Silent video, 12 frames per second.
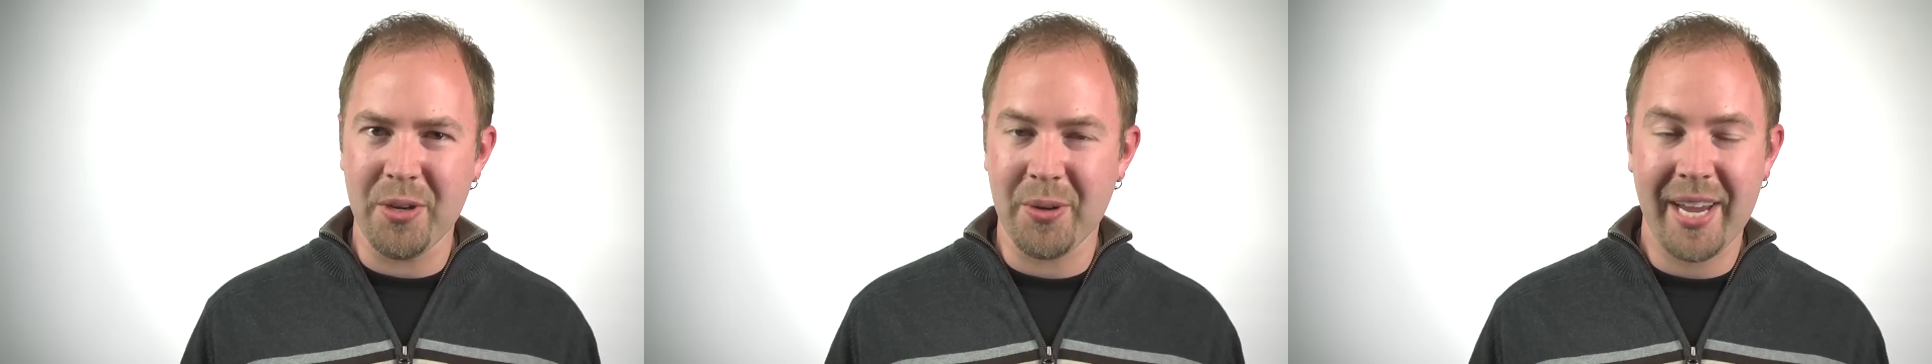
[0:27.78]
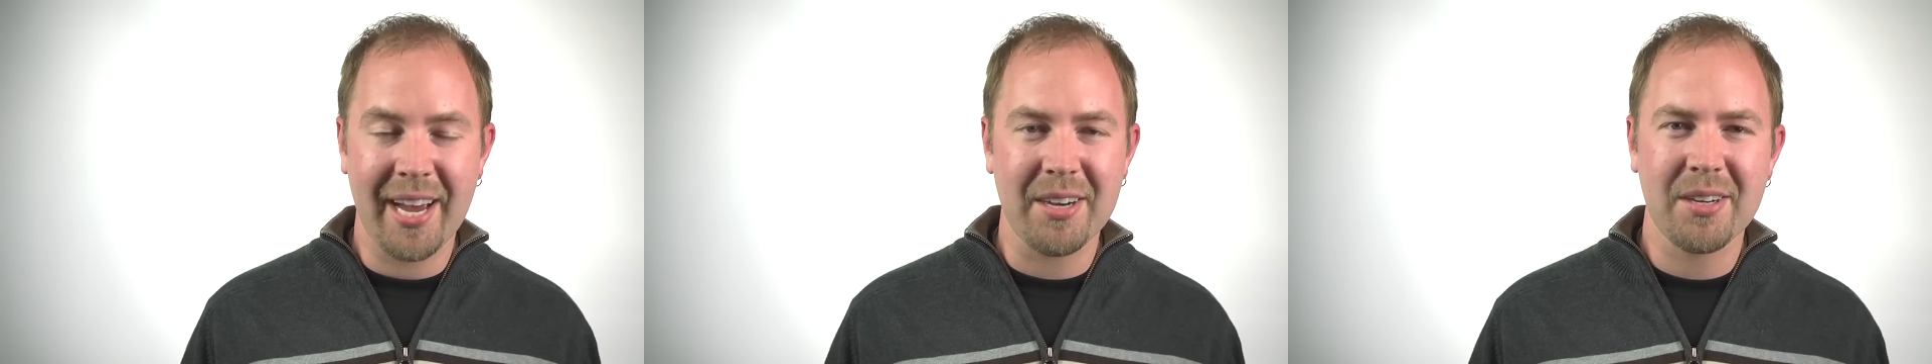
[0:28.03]
You
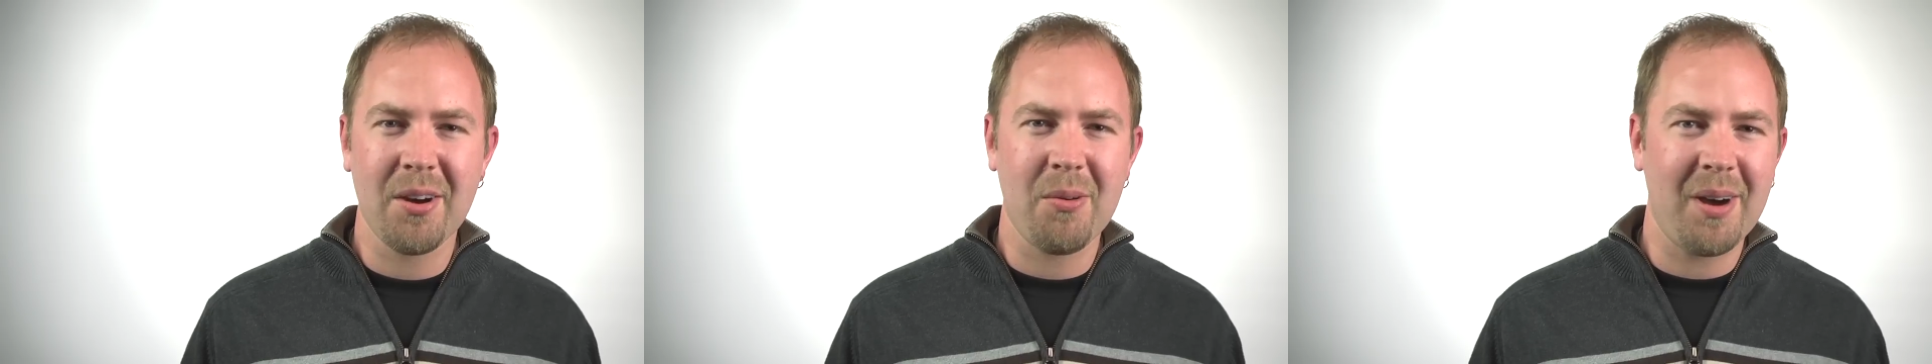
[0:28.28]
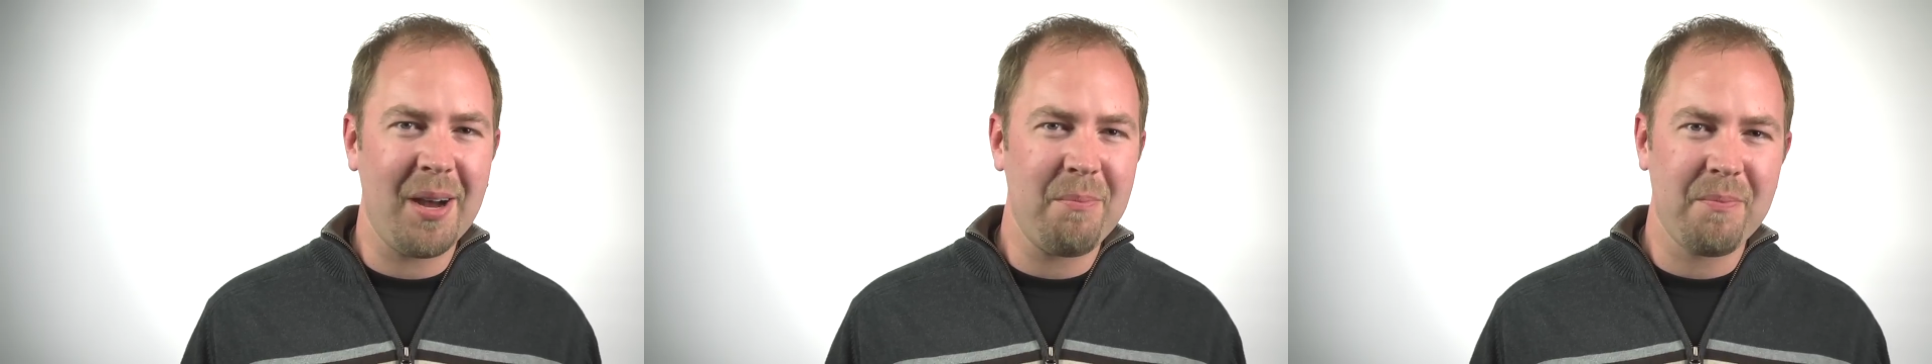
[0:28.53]
can't
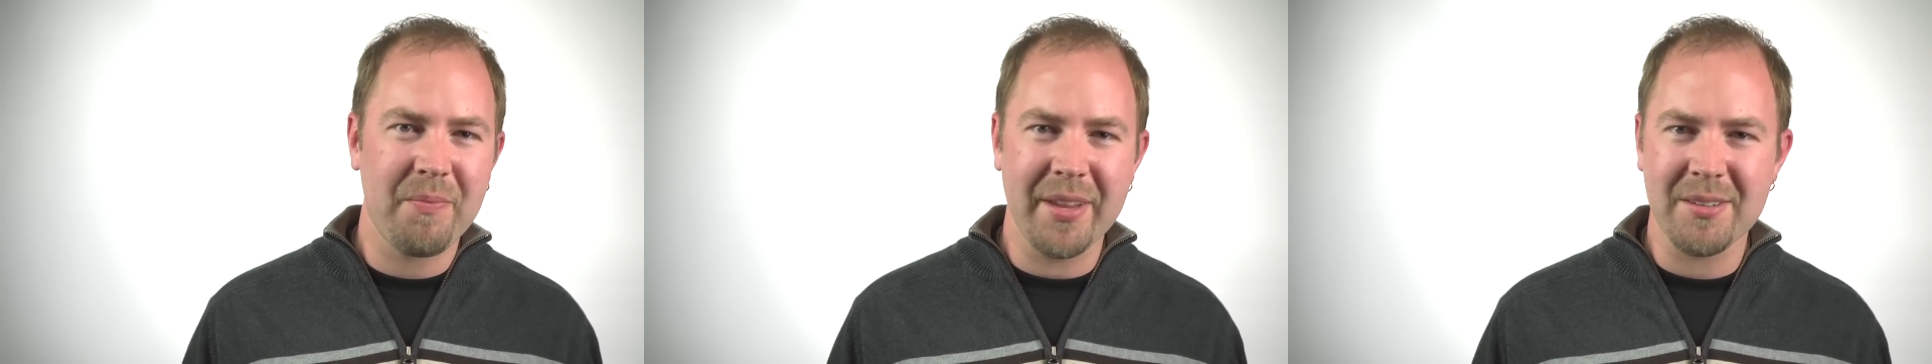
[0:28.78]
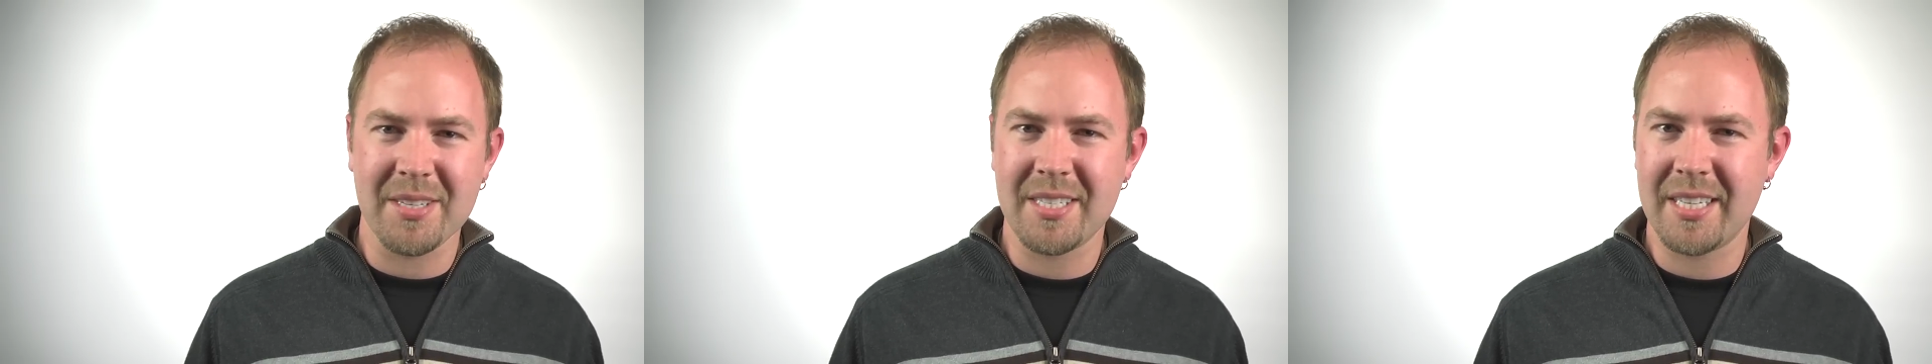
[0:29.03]
go up,
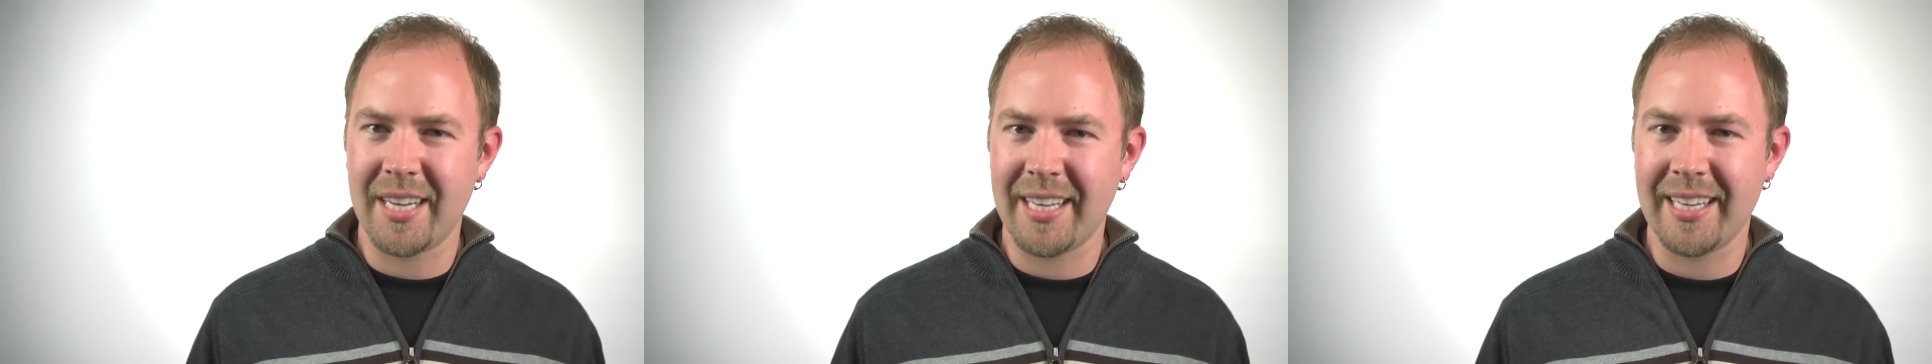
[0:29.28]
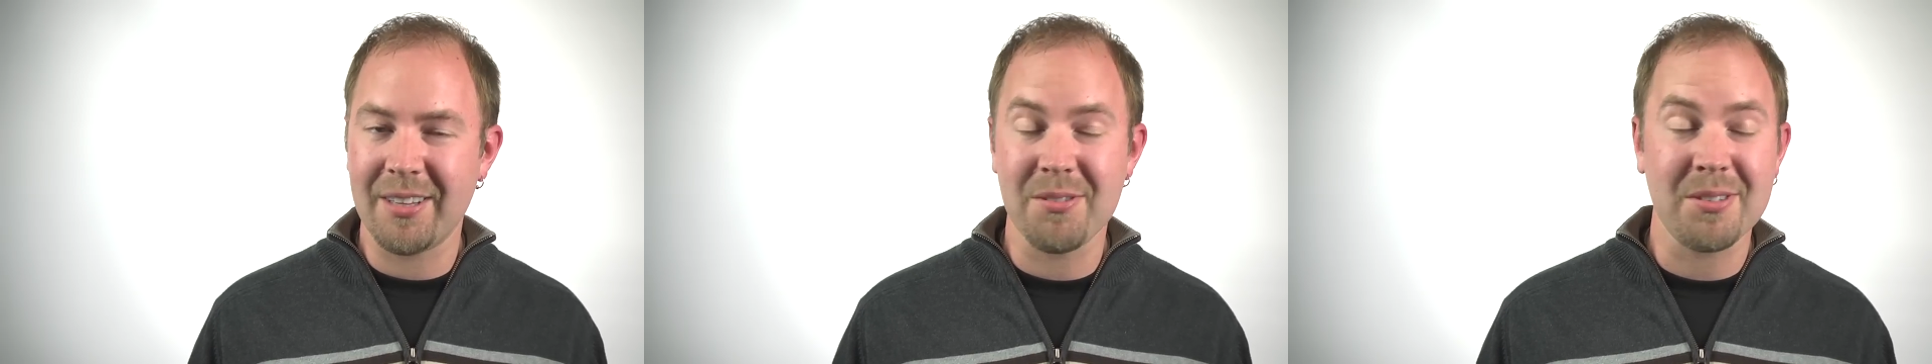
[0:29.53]
there's a
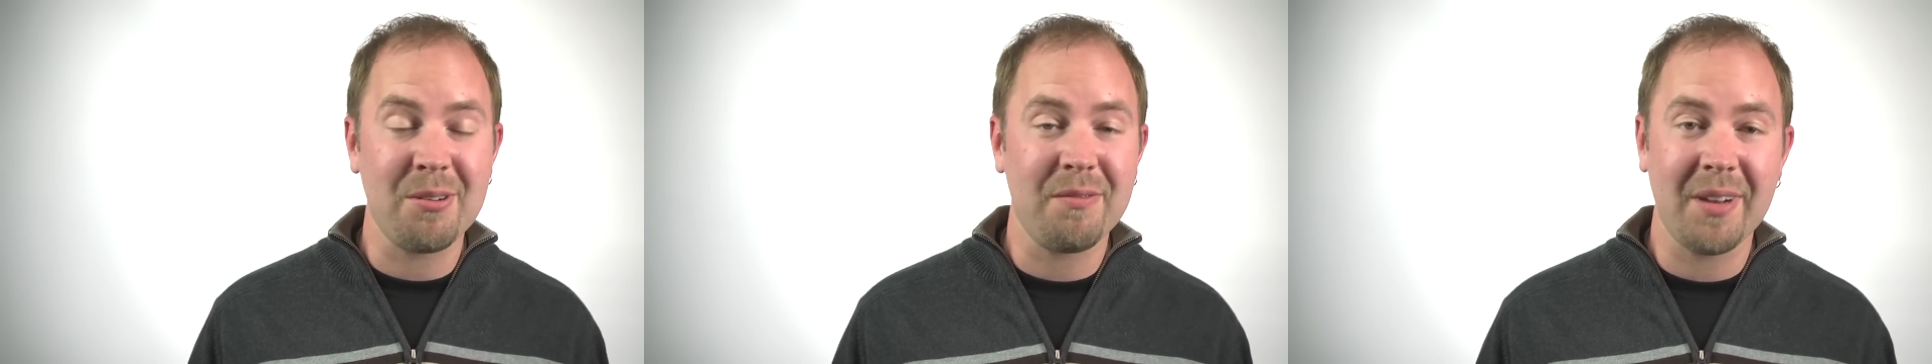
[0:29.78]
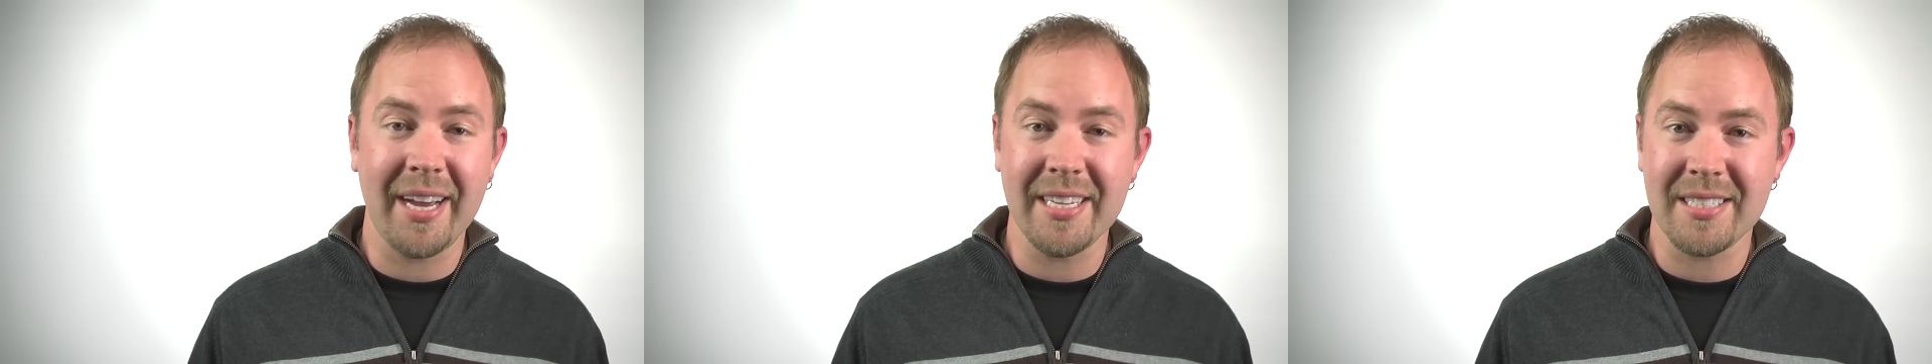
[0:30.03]
ceiling, there's no
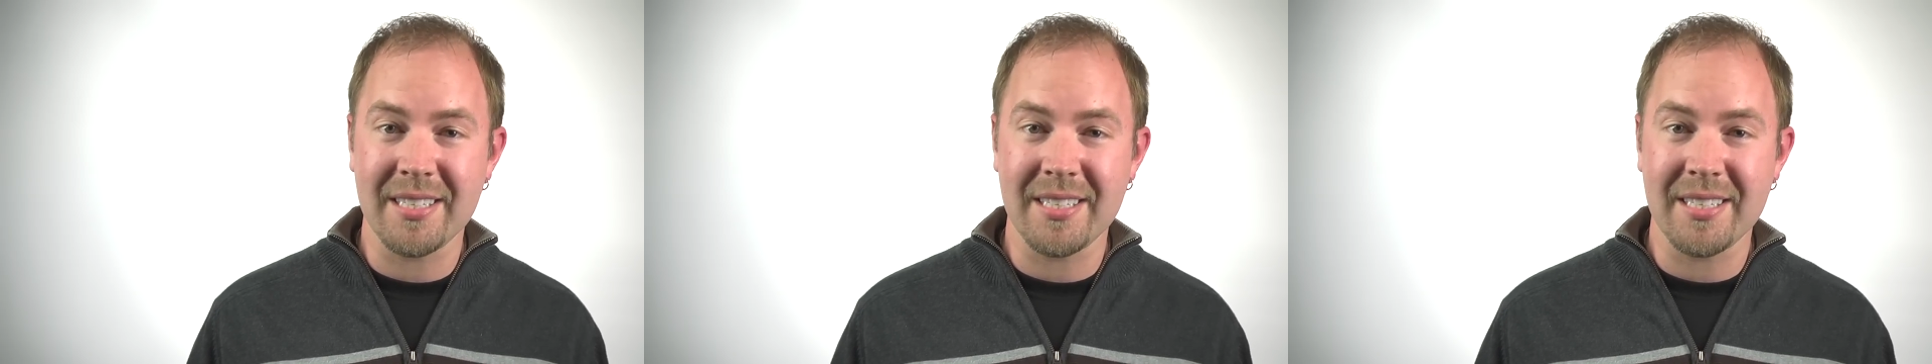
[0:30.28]
fly